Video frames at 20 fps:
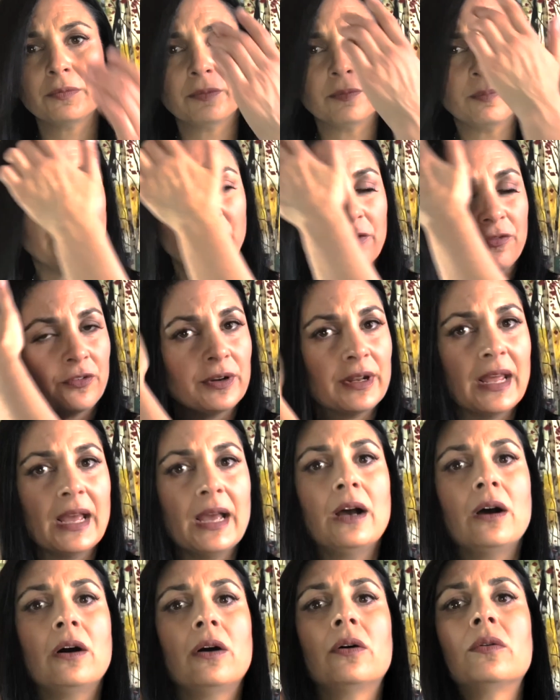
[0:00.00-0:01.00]
But for
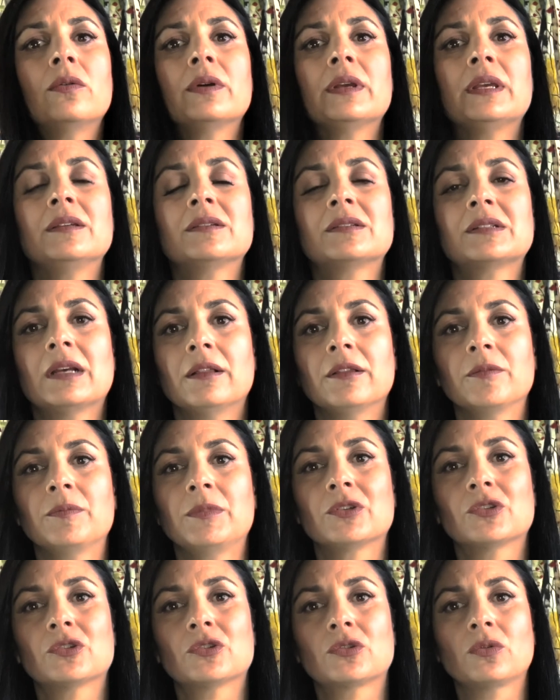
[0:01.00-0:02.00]
now, he's telling
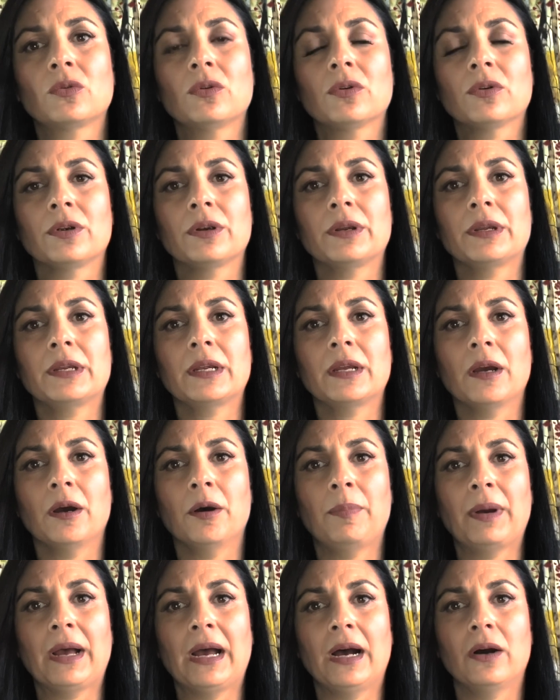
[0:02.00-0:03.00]
me a story
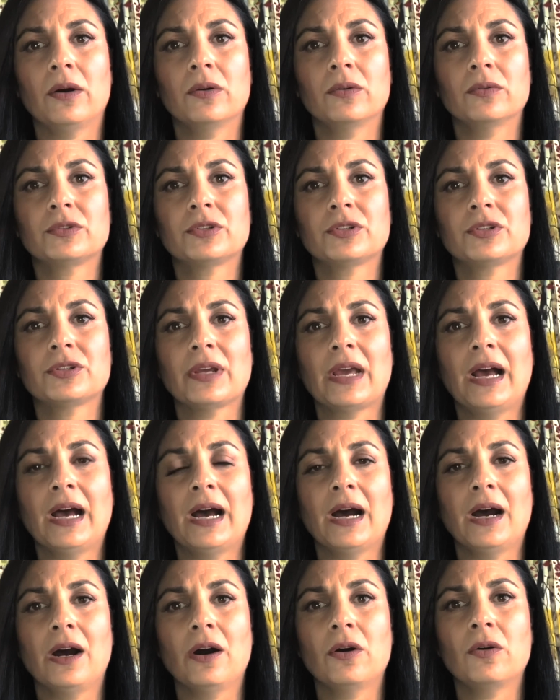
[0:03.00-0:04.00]
about
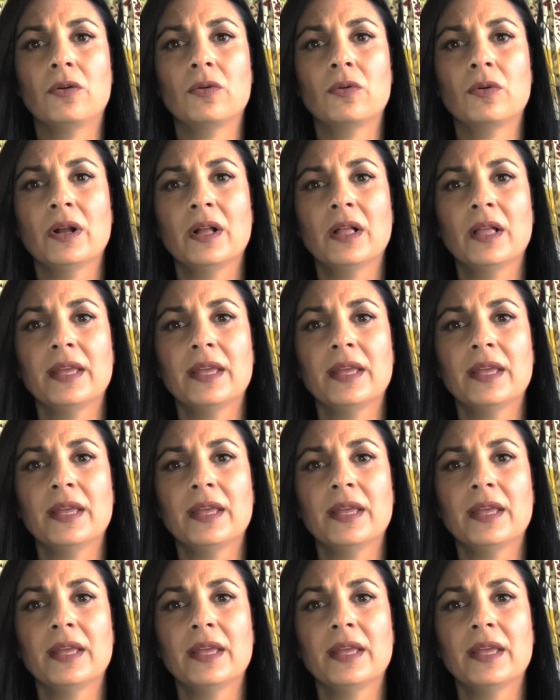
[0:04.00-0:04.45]
how